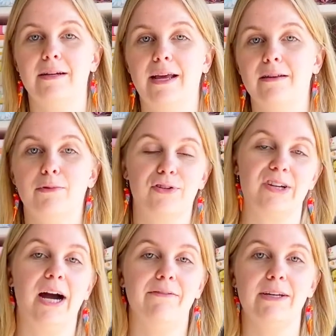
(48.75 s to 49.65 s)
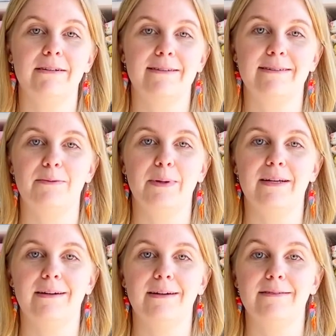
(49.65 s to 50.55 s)
and the most obvious, is
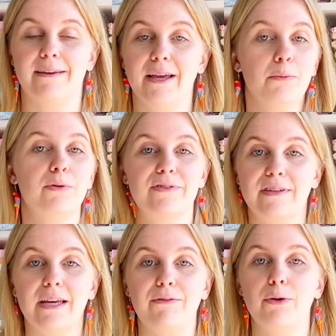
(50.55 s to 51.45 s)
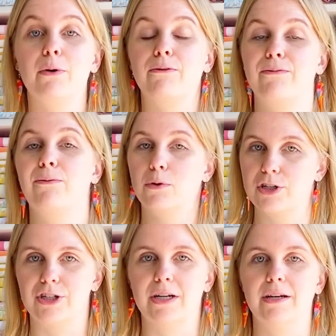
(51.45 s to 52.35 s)
because it will save you a
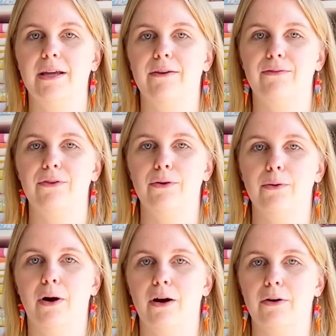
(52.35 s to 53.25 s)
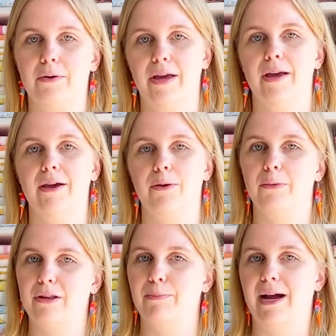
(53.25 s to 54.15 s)
fortune if you are okay
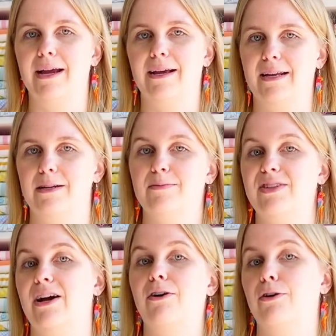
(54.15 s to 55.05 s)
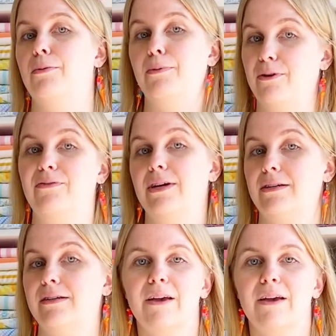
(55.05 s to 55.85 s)
with buying items that aren't perfect.